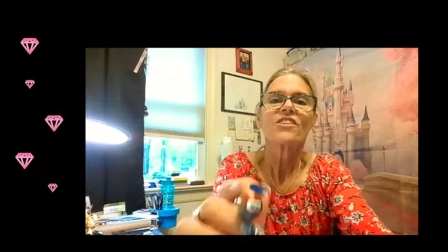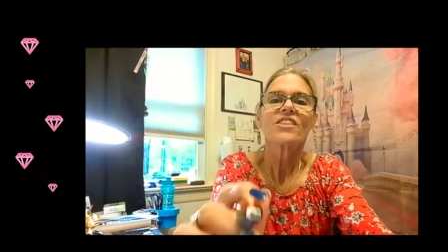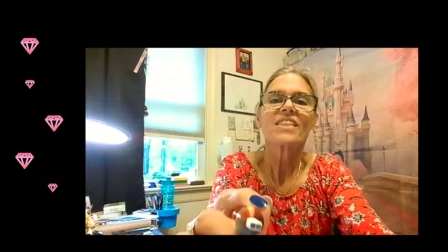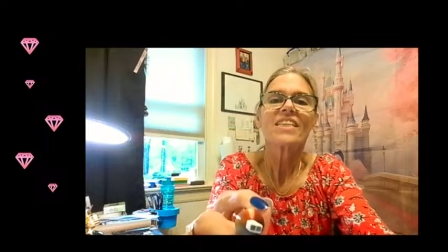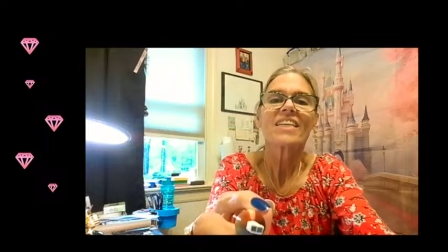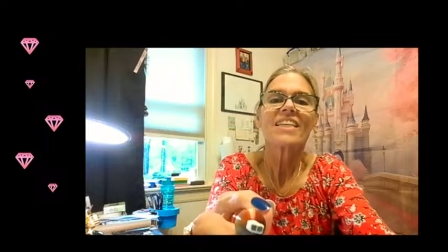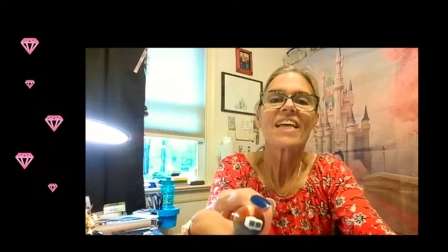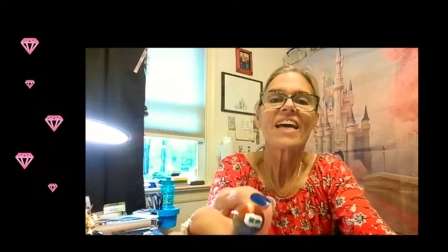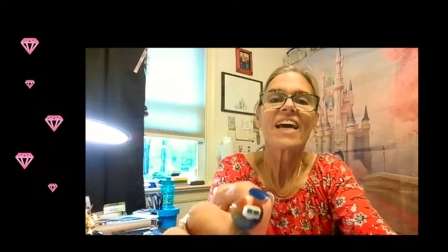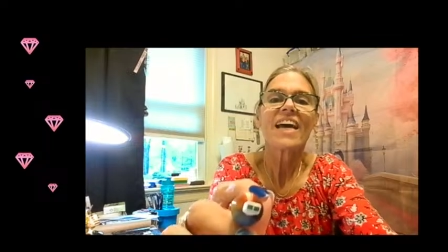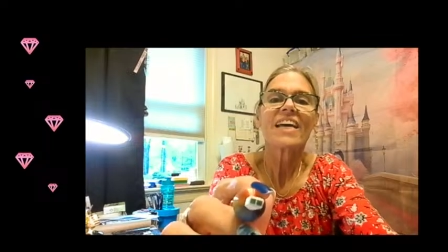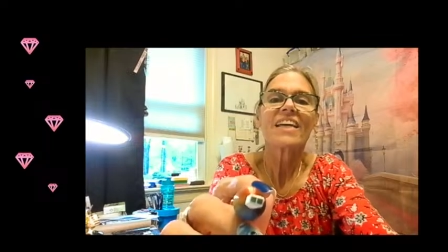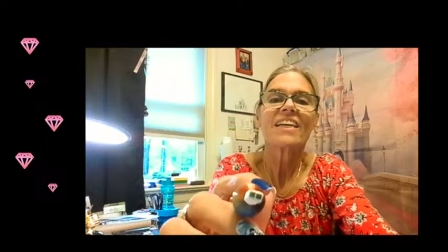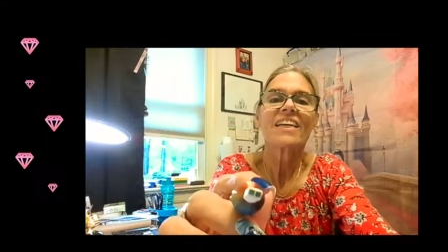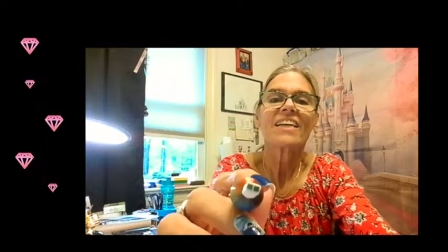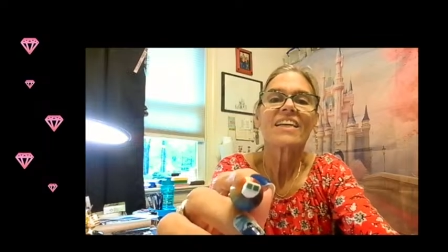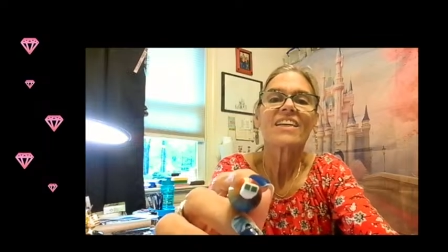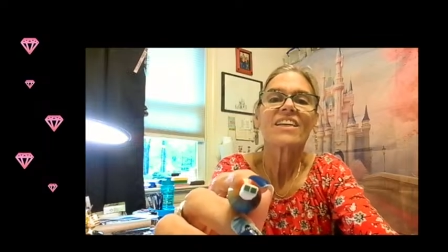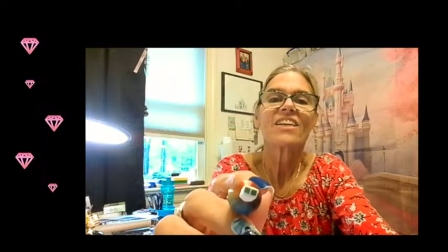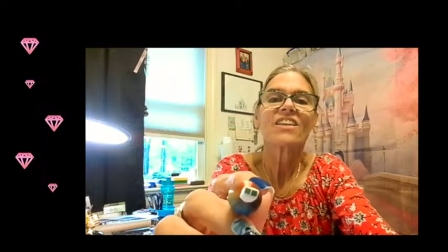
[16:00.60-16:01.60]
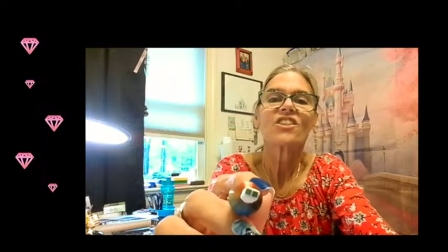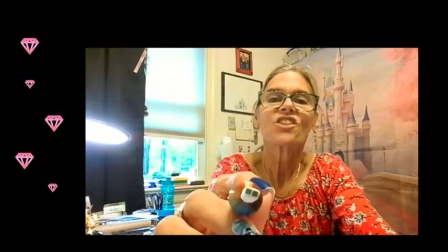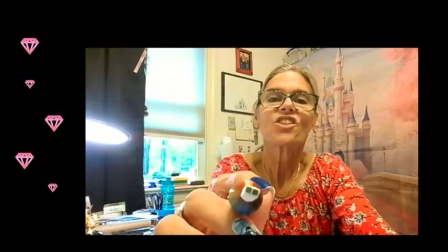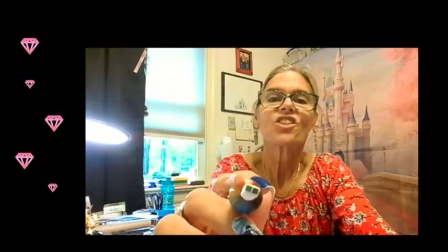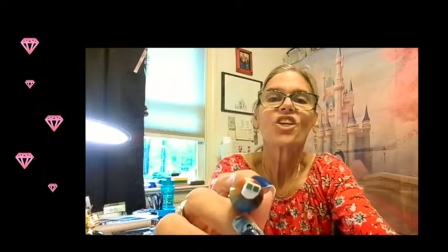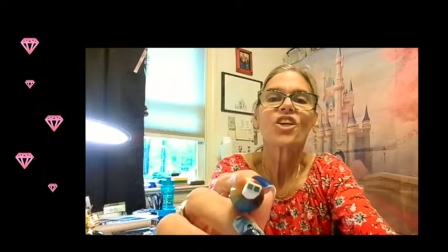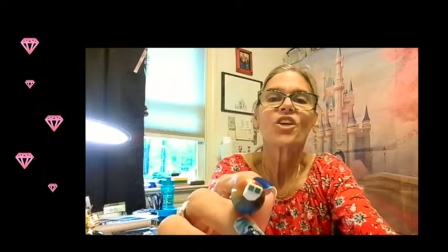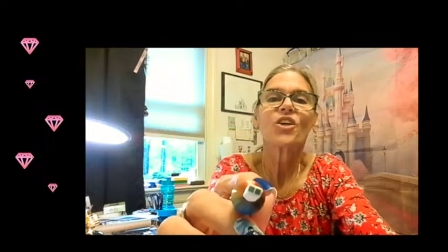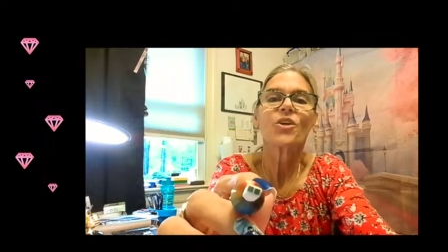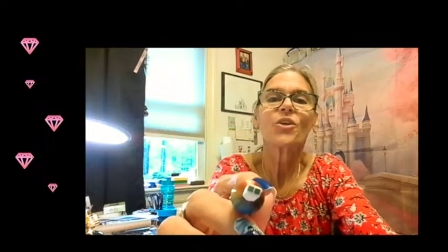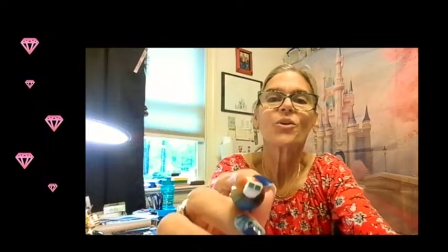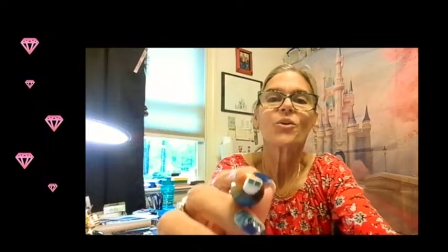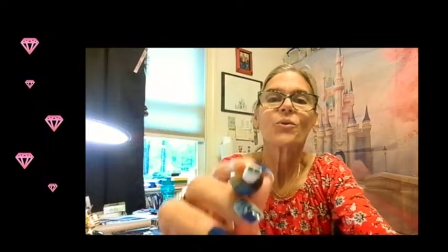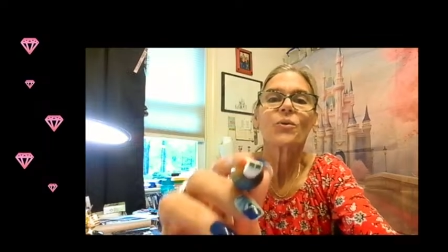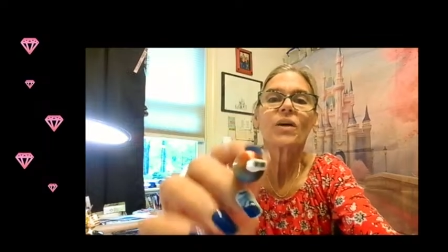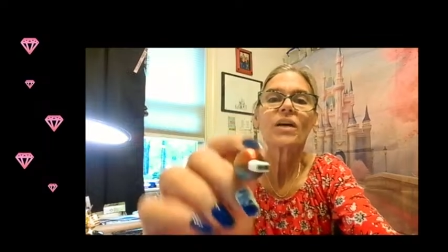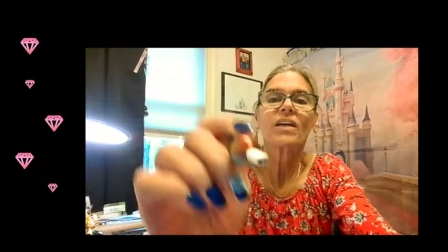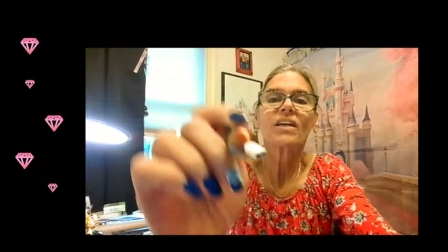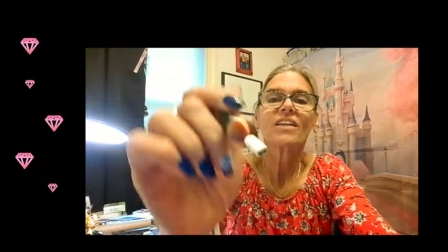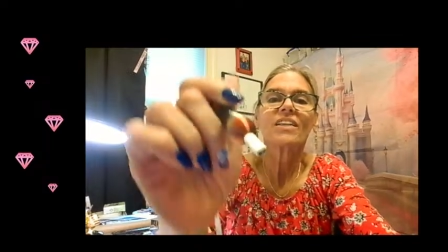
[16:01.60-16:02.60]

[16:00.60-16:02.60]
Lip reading: see that? 2.